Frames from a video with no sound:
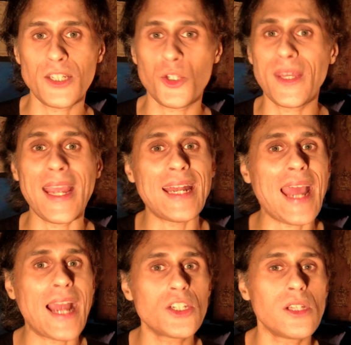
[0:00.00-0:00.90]
you can't
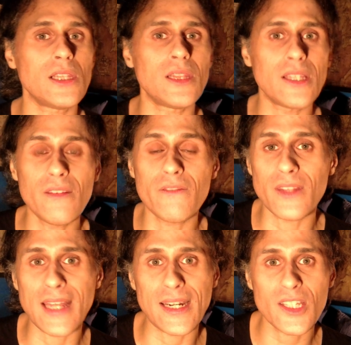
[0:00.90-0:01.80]
actually live in
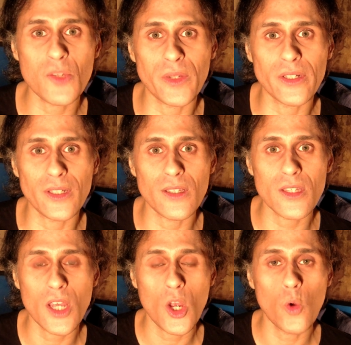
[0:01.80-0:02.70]
that
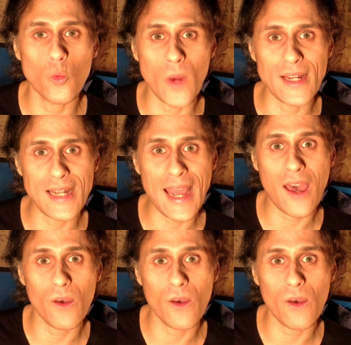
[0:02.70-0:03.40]
experience right now,